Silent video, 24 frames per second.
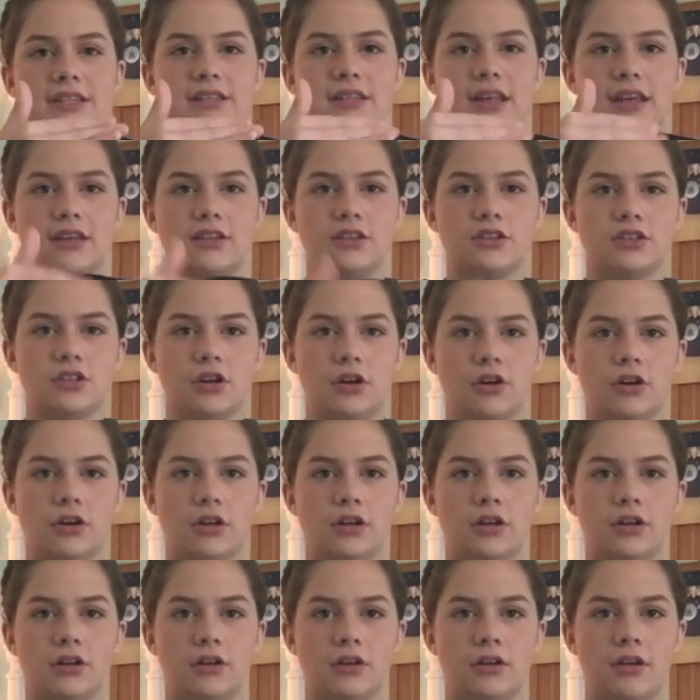like
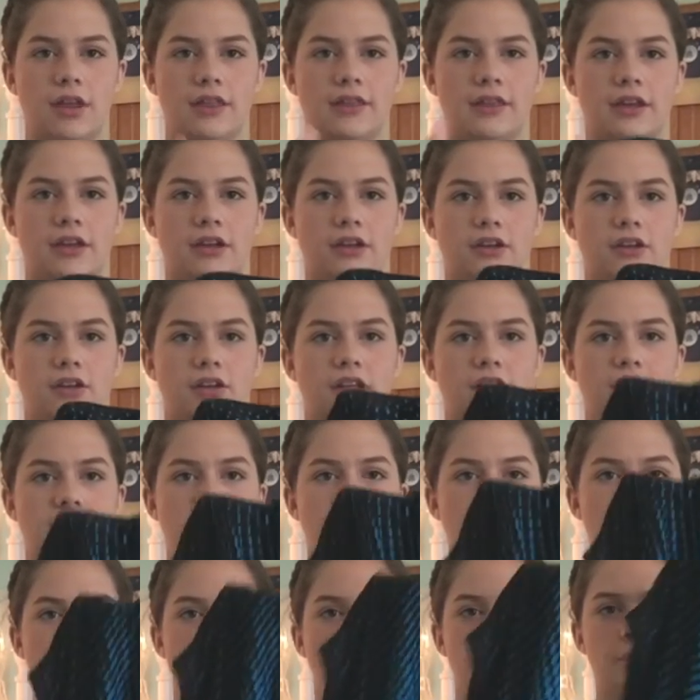dark and then it gets
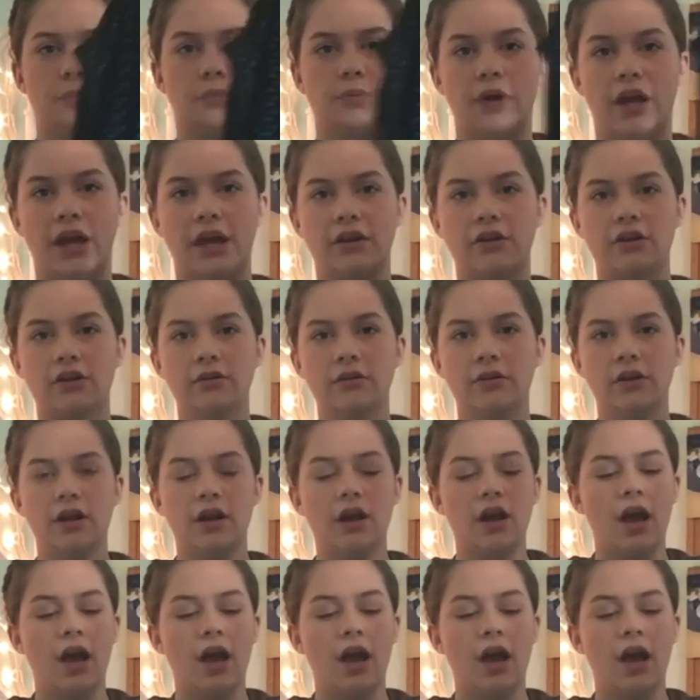brighter.